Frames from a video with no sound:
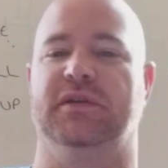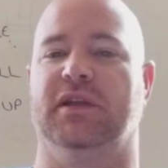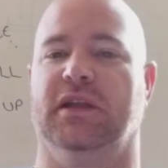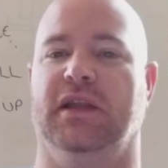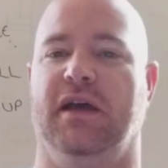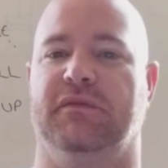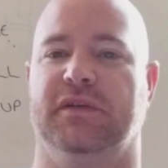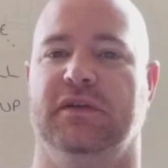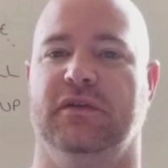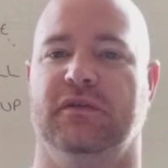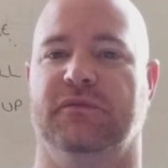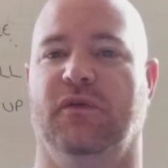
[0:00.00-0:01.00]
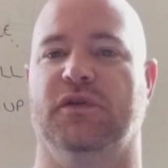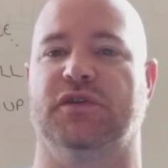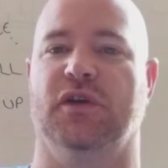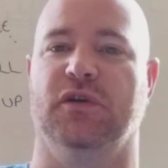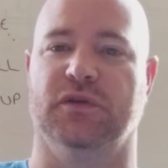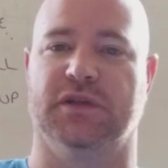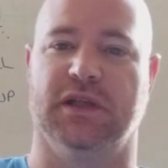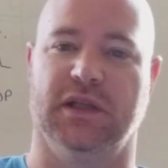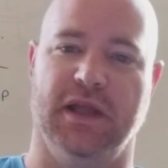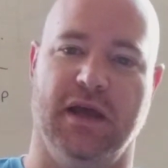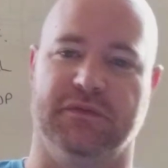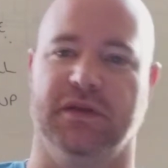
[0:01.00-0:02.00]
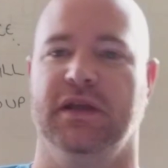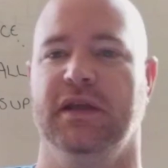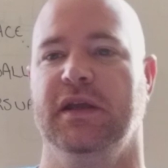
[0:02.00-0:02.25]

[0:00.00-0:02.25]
to the left, force her to the left.